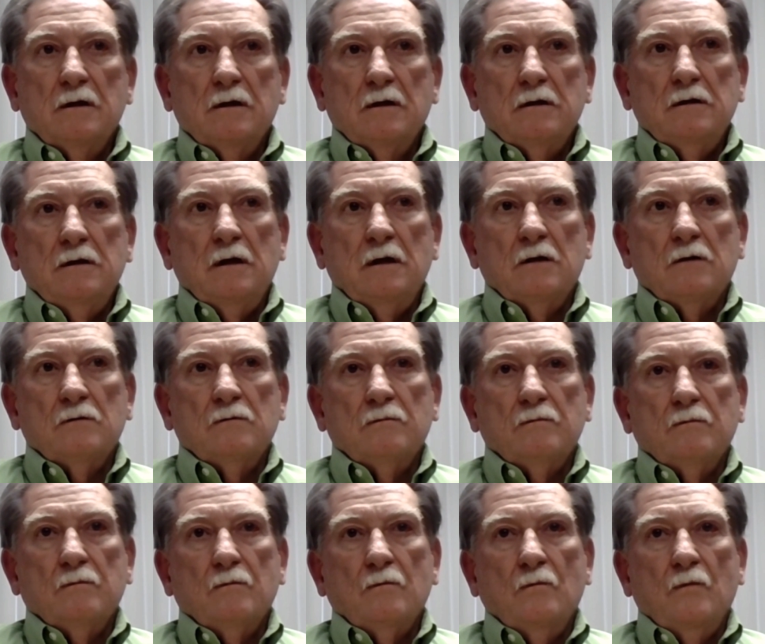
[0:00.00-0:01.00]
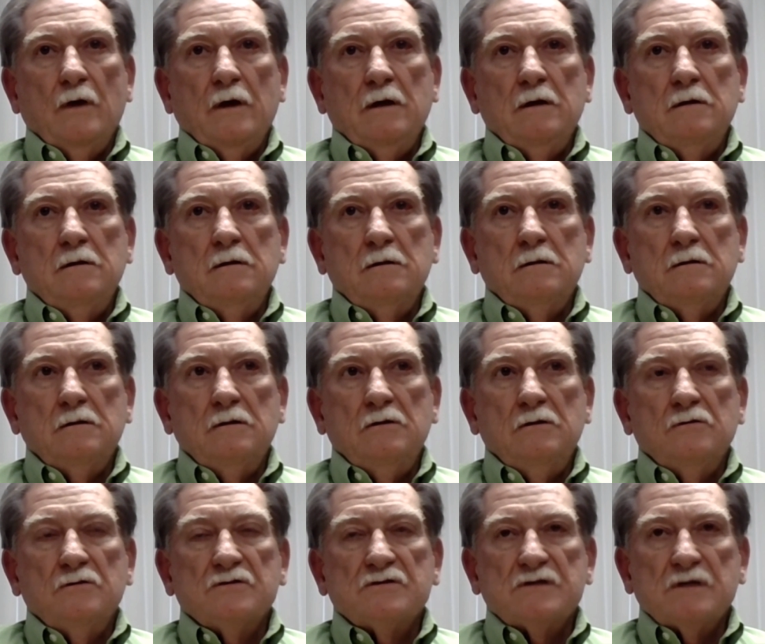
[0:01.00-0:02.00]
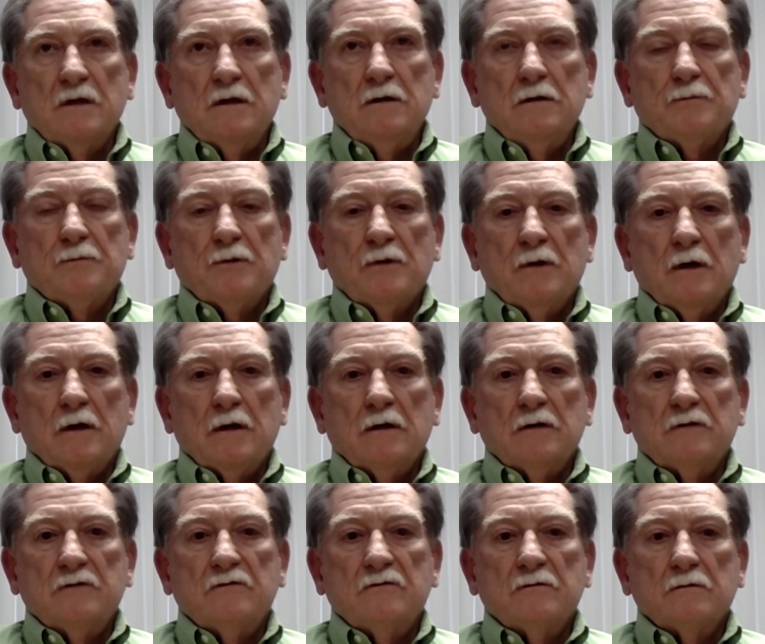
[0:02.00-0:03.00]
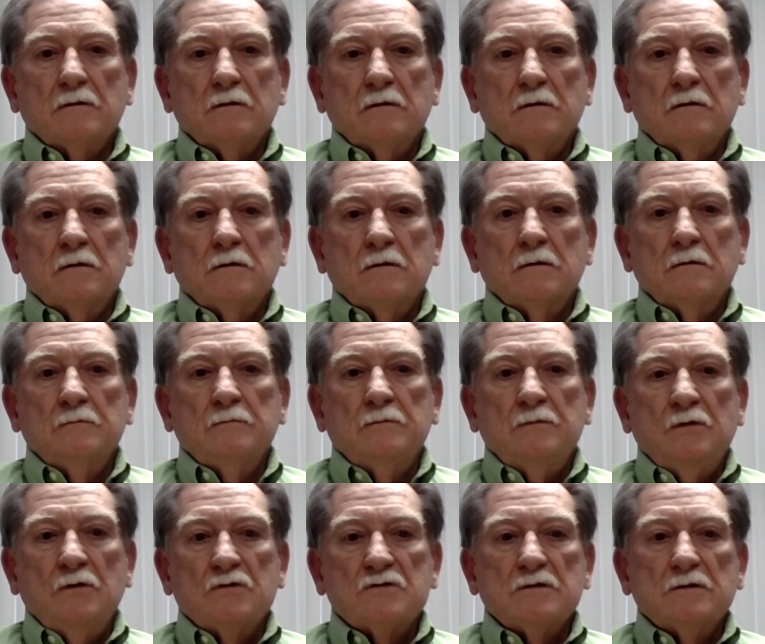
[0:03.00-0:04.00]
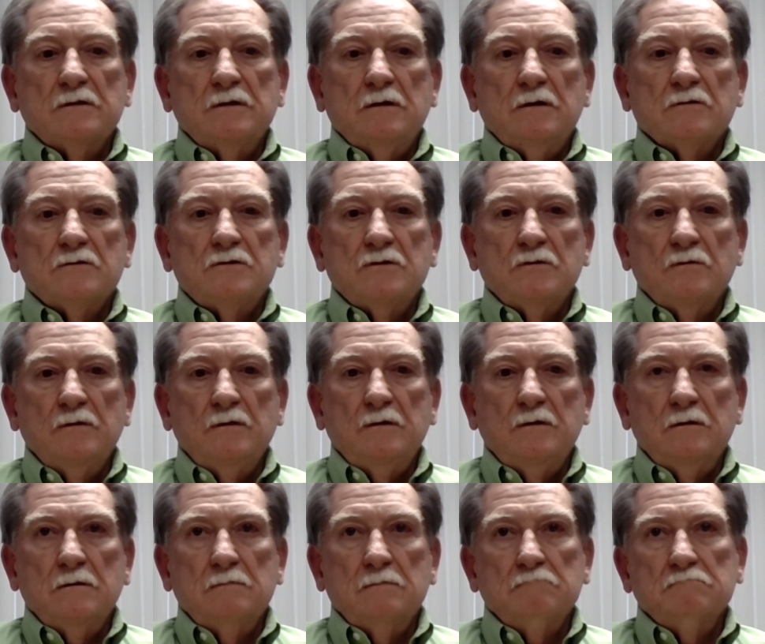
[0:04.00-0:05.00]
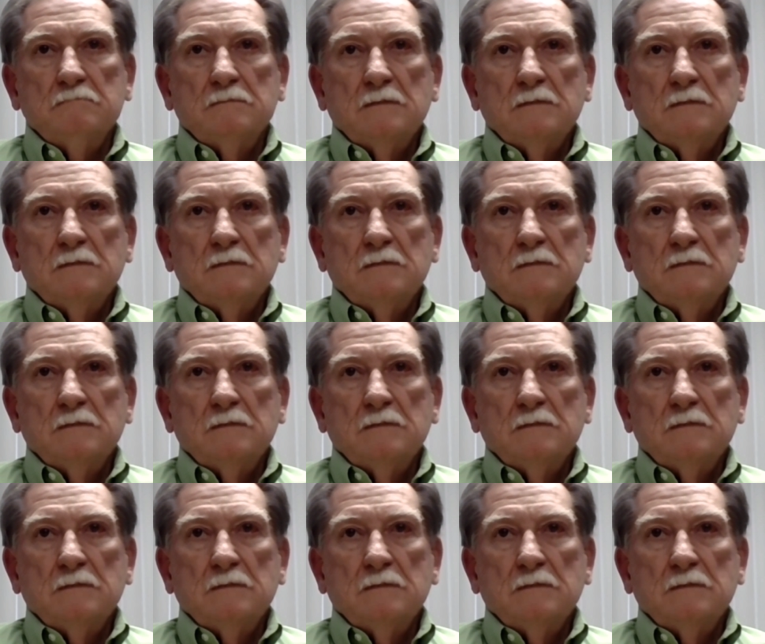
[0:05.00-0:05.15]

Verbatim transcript: Now, when you design a product, usually you're doing